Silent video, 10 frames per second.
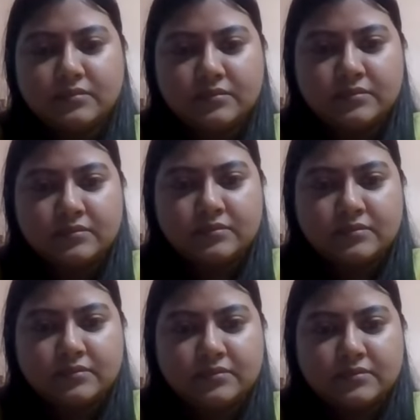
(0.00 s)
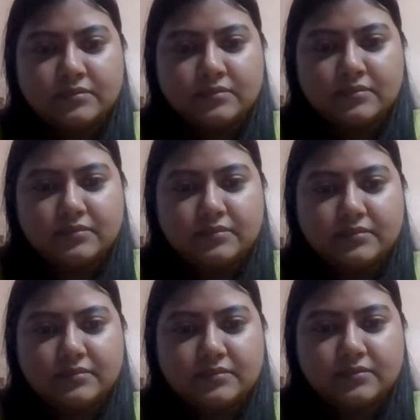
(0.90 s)

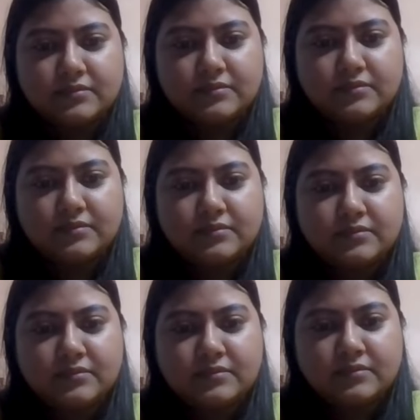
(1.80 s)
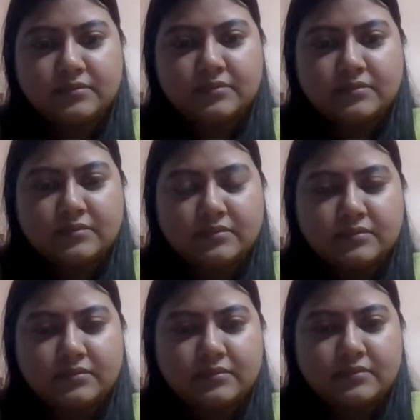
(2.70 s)

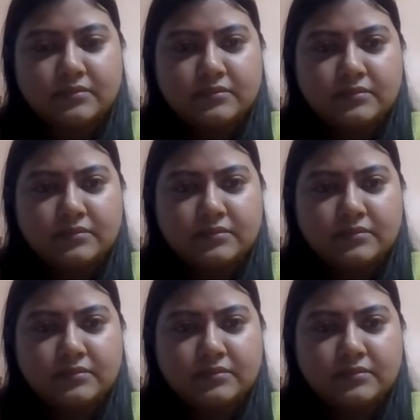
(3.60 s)
This person isn't speaking.